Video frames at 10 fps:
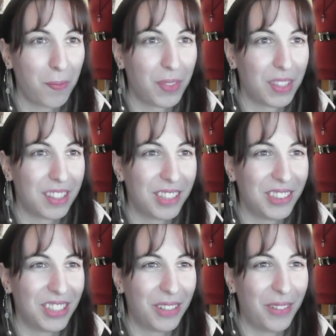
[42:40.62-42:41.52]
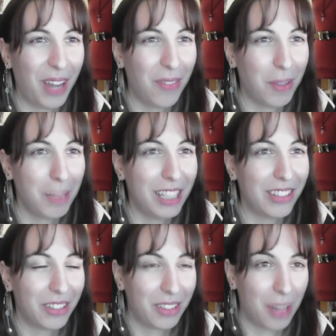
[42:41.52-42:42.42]
So we have them here at
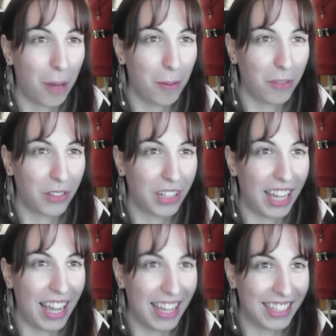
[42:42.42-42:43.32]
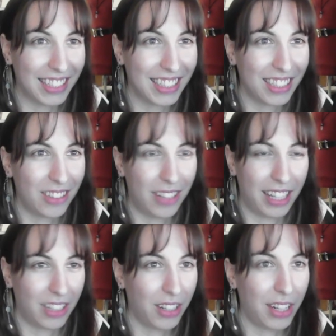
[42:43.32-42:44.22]
the top of her head, or like
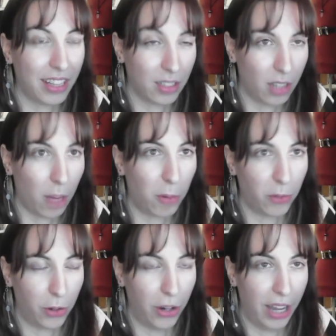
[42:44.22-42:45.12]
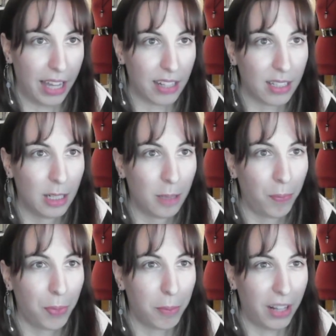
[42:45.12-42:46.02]
not at the top of her head,
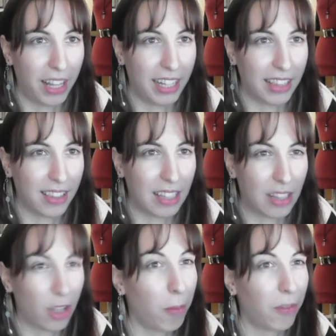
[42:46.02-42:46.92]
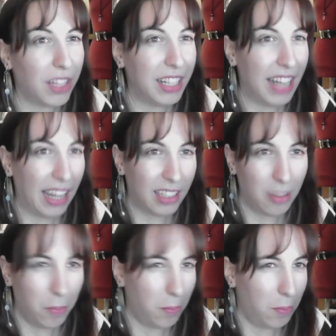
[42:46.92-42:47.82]
but like at the top of the neck,
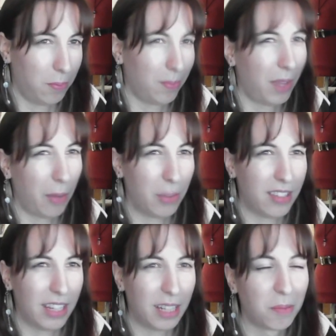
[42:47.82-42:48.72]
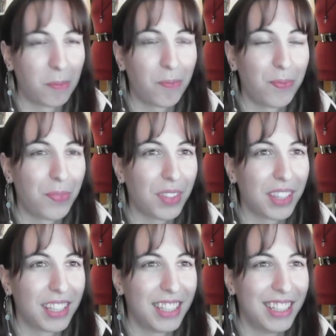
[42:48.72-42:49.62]
I would say.
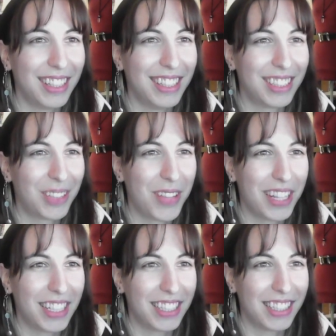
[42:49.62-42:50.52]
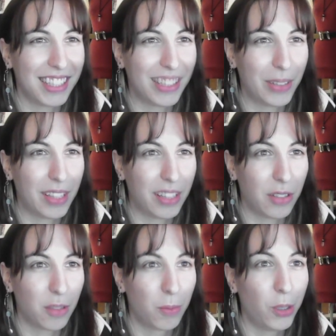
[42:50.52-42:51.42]
So that there
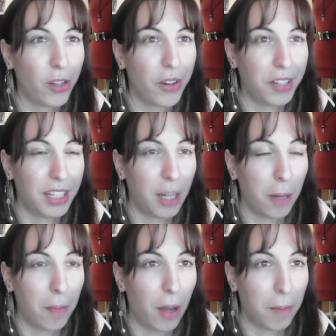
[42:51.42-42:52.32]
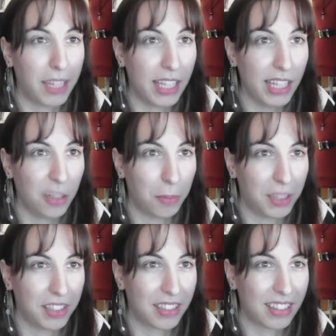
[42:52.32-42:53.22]
is more going on up here,
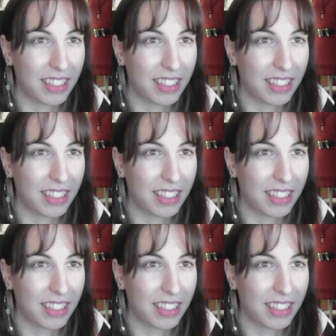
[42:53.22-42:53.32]
because